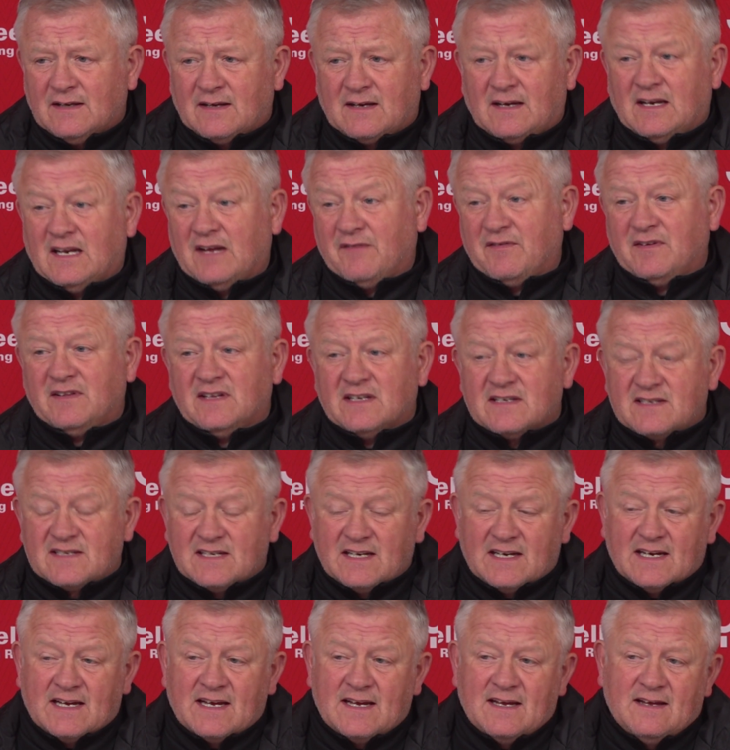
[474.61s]
I live in the
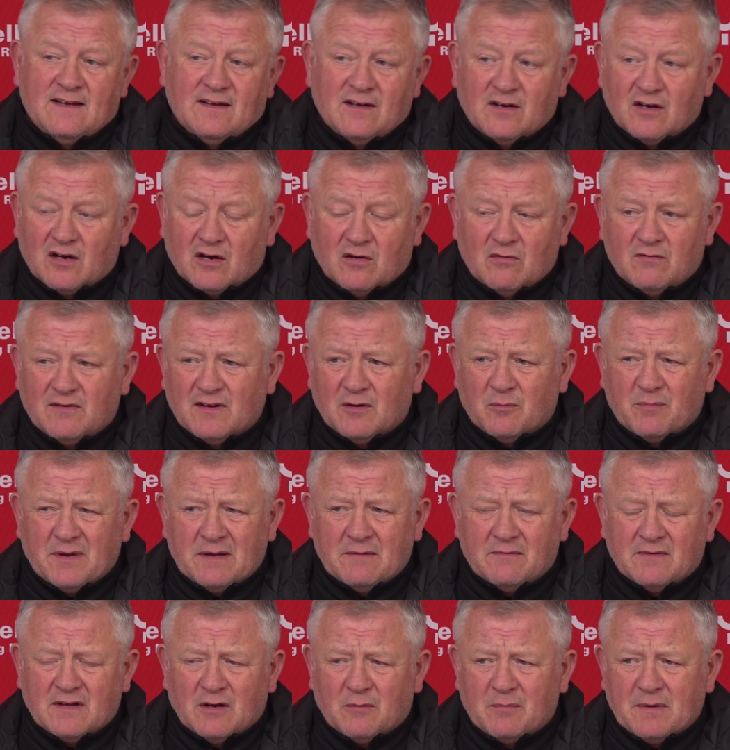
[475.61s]
city, you know, there'll
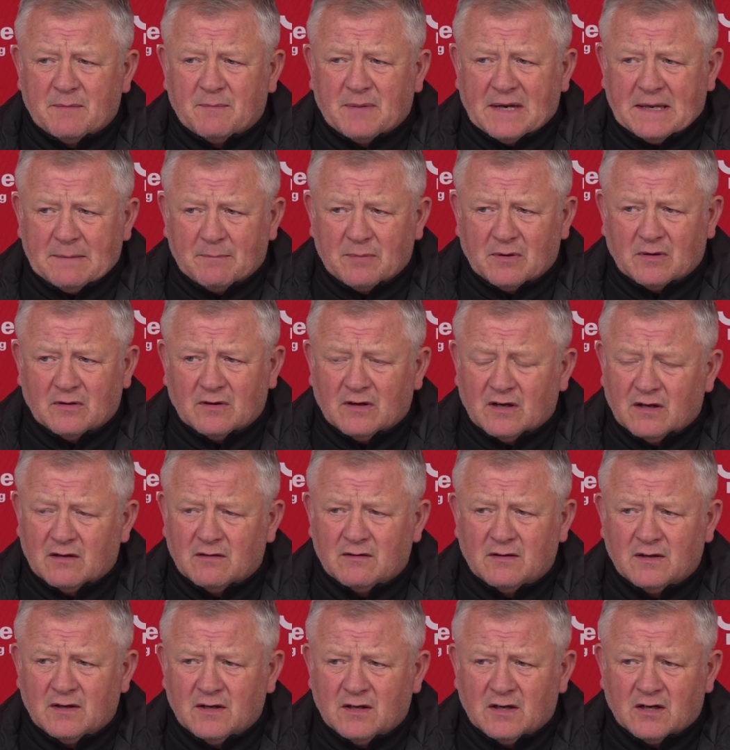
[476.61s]
be people that
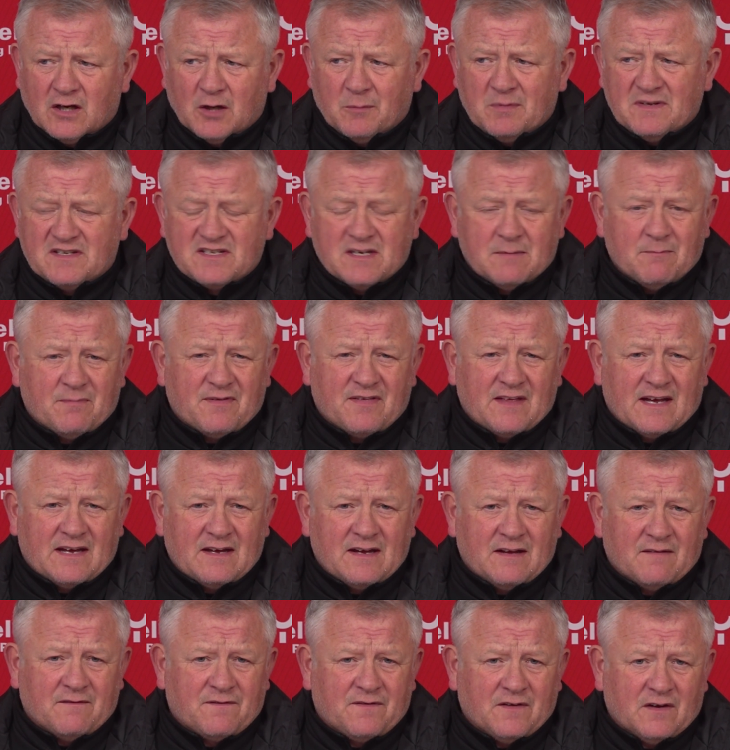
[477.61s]
will be
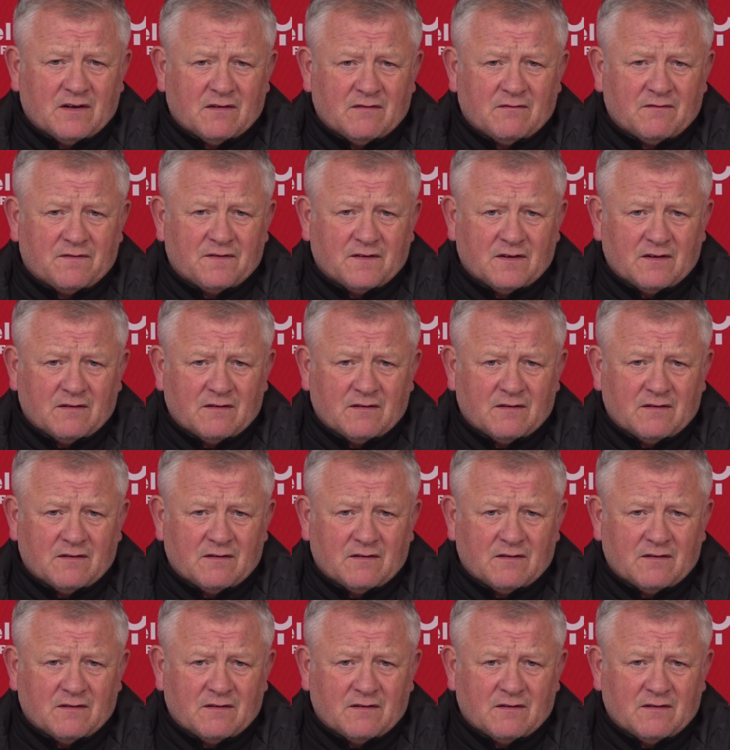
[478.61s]
sympathetic for